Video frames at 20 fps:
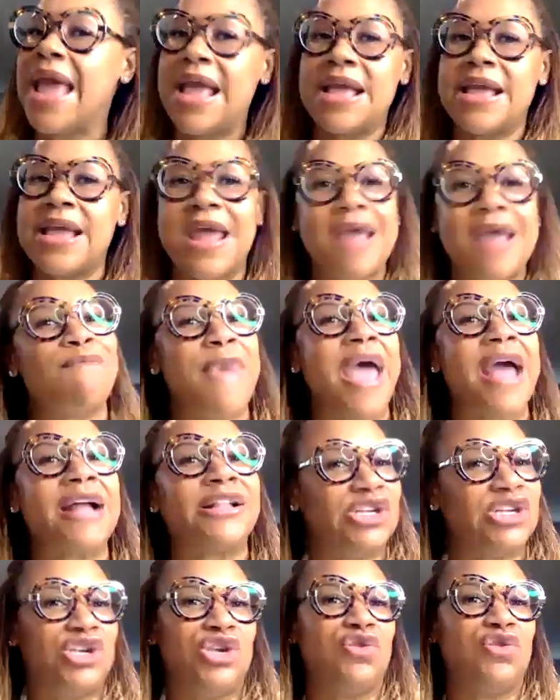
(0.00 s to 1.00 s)
can't get back
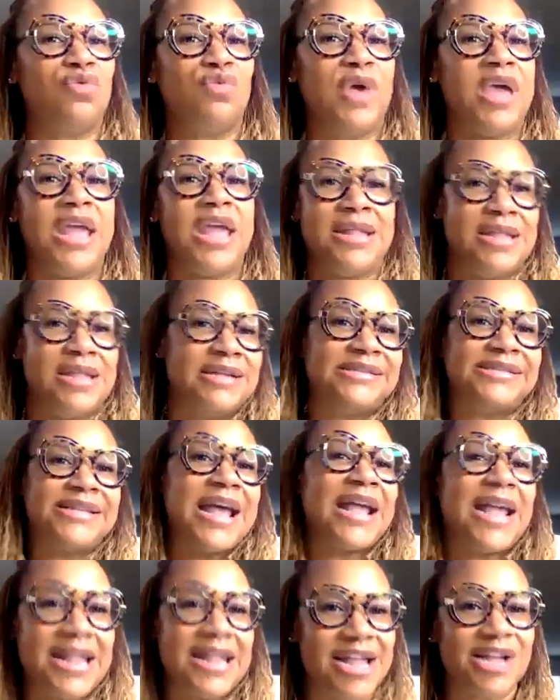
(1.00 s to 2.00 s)
to you in the
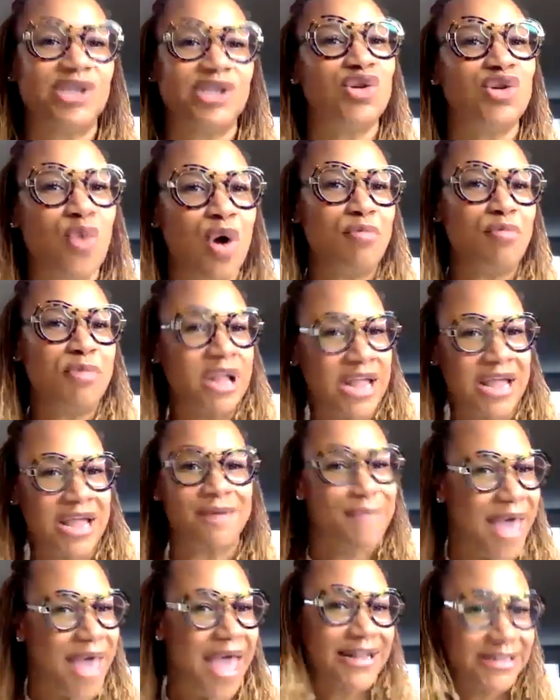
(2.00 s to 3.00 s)
second that you want me to
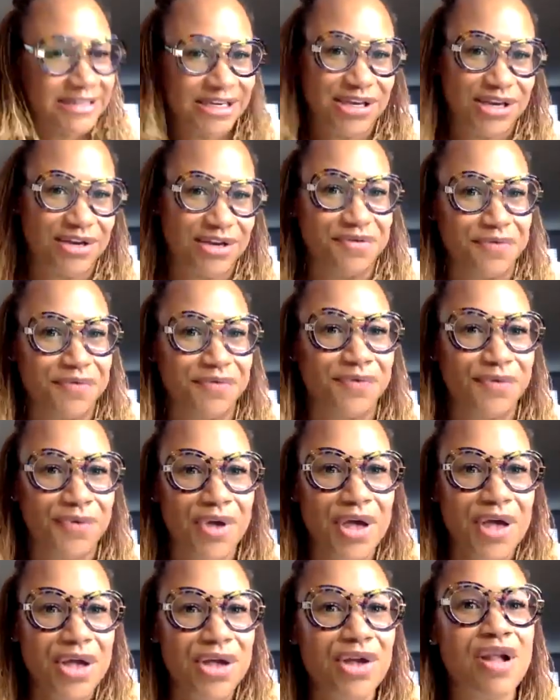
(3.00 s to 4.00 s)
get back to you.
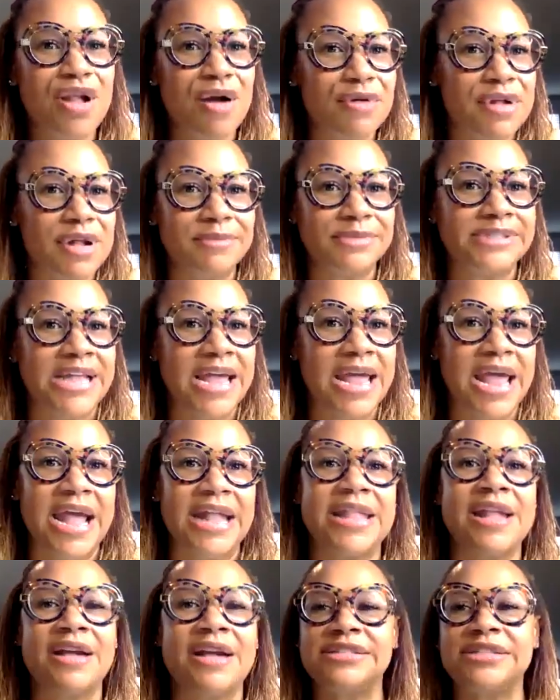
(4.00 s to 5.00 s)
You know what I'm saying?
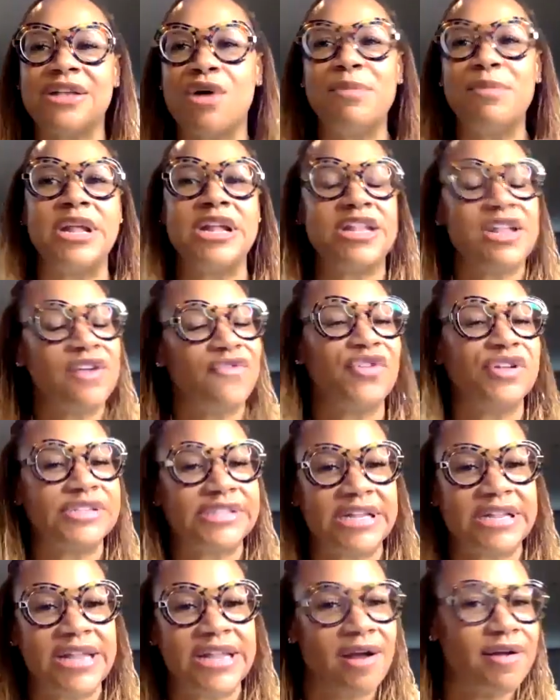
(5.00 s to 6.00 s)
And there's so many different
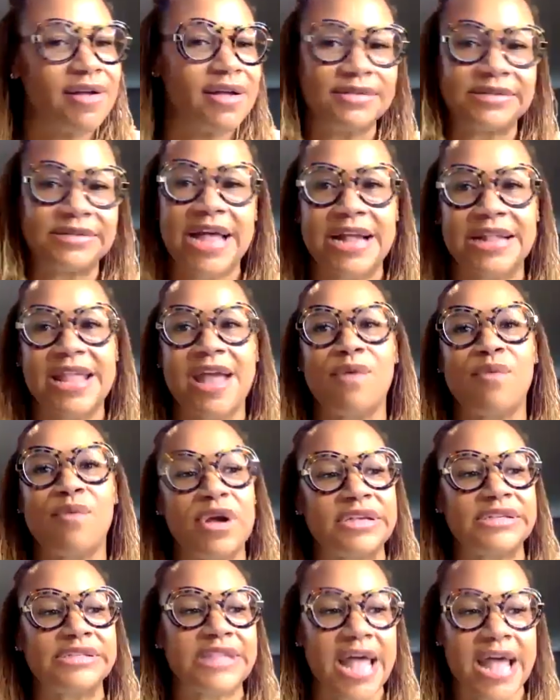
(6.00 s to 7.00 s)
scenarios like that where
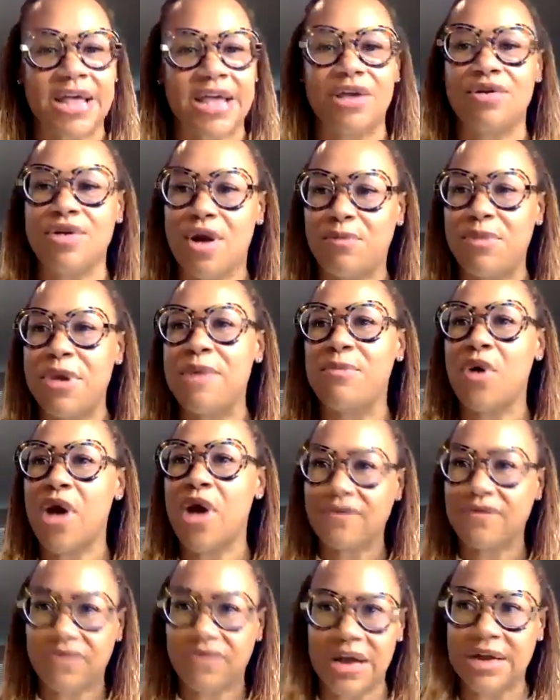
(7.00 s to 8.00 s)
it's like, people
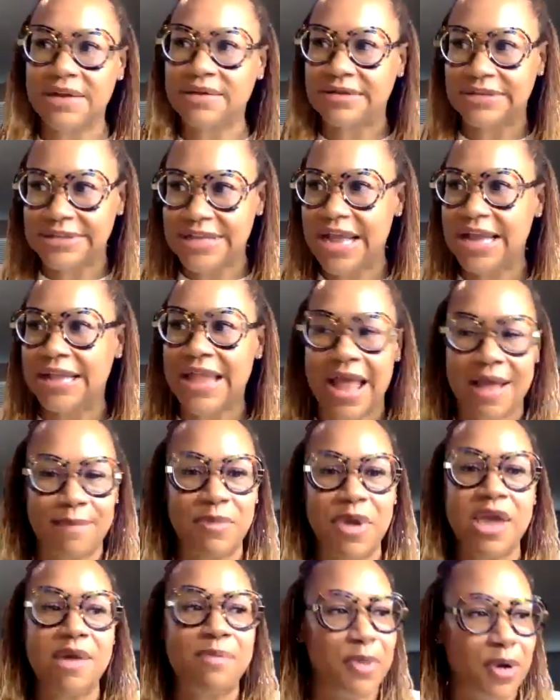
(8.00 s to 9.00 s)
have to understand, like,
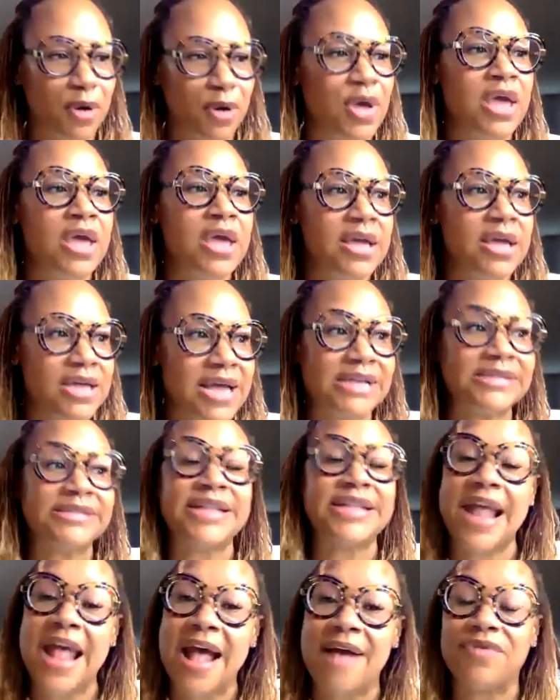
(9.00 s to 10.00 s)
people, yes,
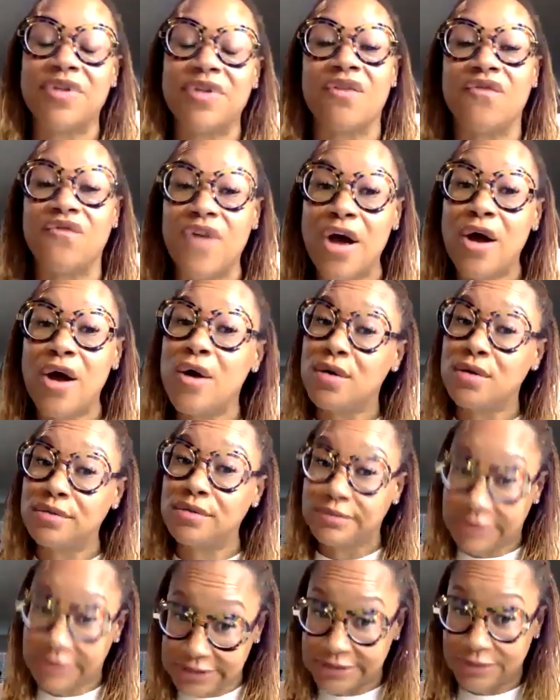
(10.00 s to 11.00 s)
they have their
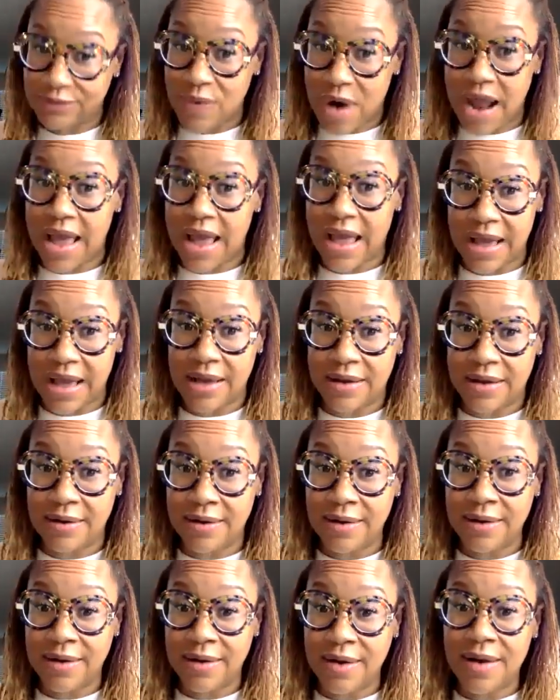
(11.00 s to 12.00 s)
phones, right?
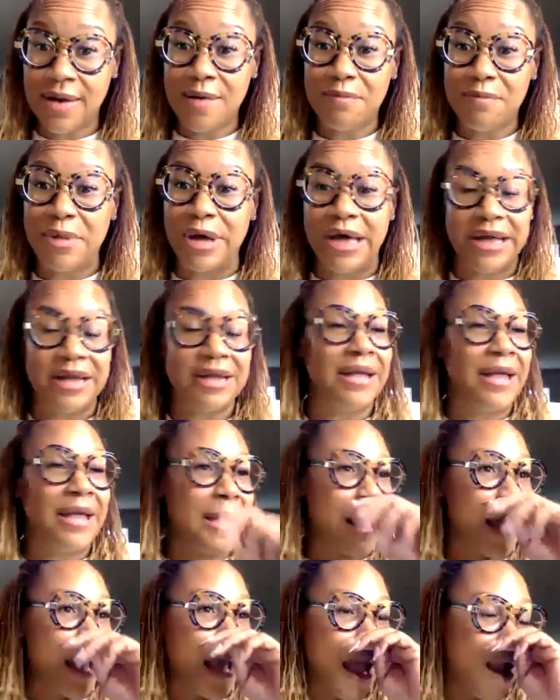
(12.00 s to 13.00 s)
But
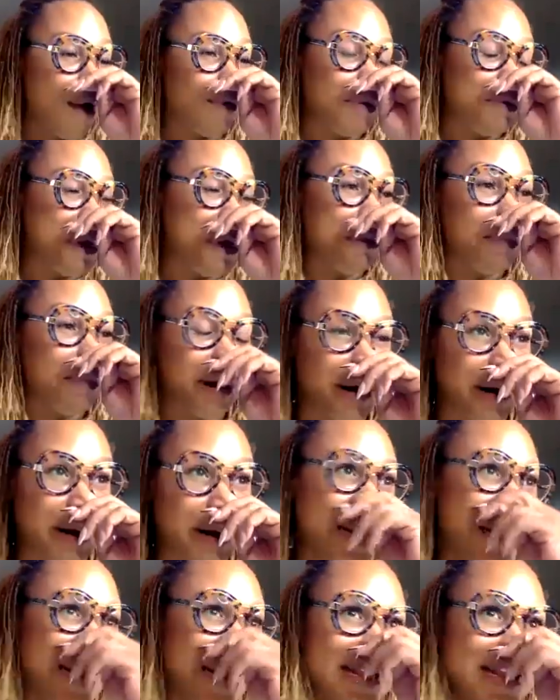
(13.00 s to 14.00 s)
I remember,
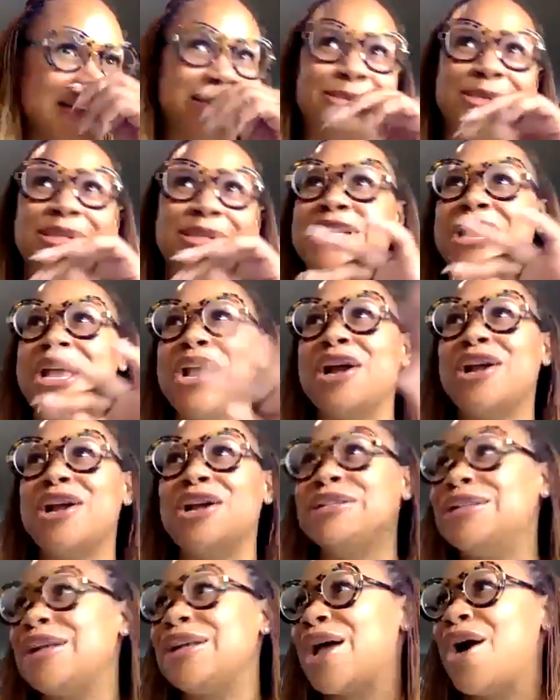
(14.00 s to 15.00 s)
and this was
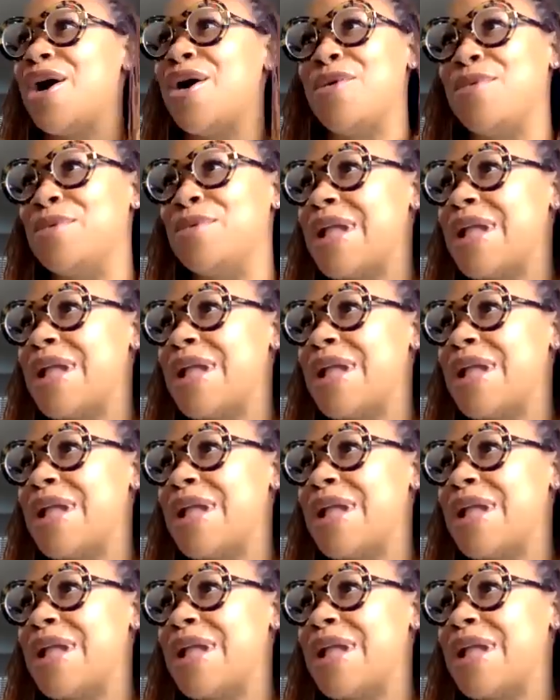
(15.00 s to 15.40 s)
years ago,